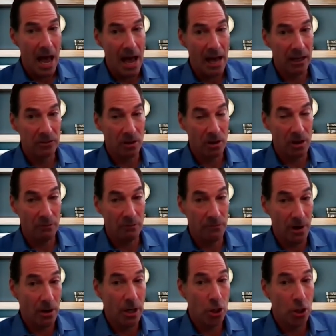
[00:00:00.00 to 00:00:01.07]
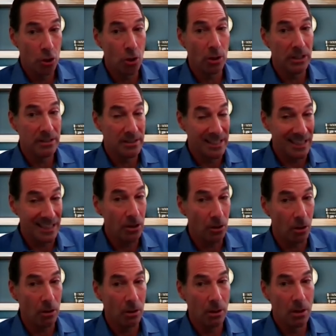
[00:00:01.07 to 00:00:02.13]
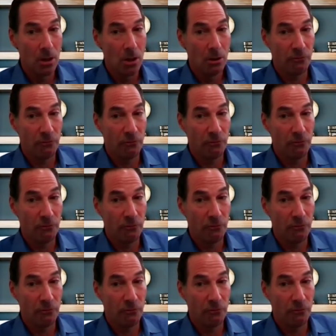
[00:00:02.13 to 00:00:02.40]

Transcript: as a very good deal